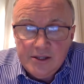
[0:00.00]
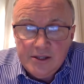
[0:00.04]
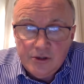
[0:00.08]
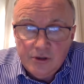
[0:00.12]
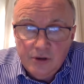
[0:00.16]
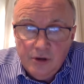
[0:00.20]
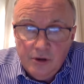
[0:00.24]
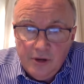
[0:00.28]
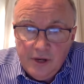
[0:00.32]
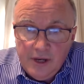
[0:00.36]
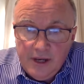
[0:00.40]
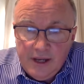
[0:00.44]

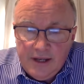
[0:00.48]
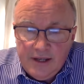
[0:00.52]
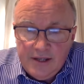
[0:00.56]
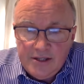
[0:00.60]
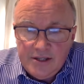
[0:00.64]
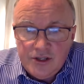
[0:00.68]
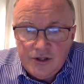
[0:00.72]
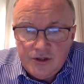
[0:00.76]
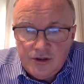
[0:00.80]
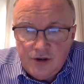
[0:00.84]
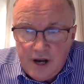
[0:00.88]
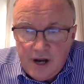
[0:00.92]
It's
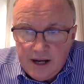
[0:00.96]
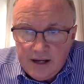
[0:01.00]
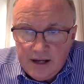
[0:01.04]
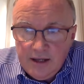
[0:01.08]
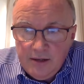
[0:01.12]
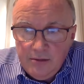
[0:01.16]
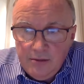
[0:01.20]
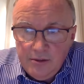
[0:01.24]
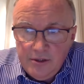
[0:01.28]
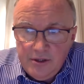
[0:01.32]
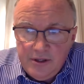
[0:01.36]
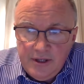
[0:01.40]
growing and it's
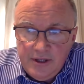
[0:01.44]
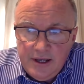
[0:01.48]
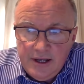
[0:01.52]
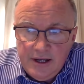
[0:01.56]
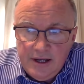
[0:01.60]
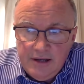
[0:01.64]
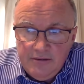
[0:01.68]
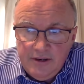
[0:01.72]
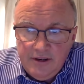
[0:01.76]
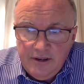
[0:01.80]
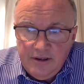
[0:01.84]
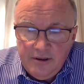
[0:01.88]
tracking with
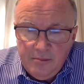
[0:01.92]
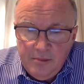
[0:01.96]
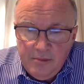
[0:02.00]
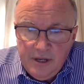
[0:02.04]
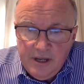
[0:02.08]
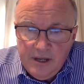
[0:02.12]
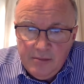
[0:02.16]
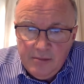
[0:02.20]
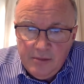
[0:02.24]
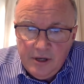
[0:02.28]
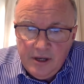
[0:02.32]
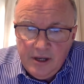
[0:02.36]
the
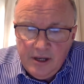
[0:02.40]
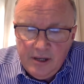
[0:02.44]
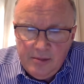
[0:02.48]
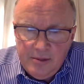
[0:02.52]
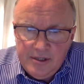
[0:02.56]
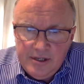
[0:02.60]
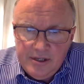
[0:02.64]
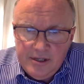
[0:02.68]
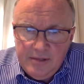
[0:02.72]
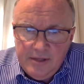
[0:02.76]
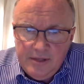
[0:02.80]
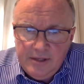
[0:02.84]
elevated
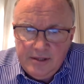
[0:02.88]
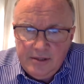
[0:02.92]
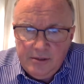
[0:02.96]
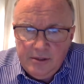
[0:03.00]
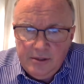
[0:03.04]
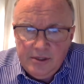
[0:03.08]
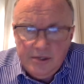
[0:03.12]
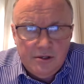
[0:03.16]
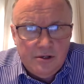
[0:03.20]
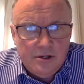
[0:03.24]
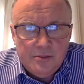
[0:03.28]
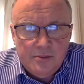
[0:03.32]
BMI
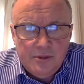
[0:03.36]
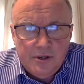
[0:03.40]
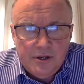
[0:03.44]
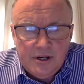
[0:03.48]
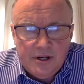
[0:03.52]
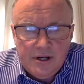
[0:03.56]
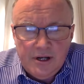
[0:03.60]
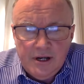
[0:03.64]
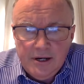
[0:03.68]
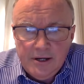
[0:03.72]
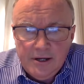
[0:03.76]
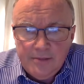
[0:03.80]
epidemic that we
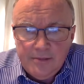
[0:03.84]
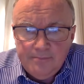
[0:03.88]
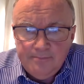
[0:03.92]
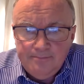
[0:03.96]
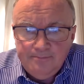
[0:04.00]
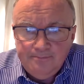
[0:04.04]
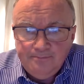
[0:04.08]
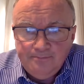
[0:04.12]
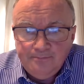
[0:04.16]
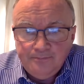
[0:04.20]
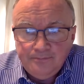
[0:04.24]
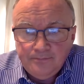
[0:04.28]
talked about
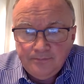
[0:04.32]
earlier.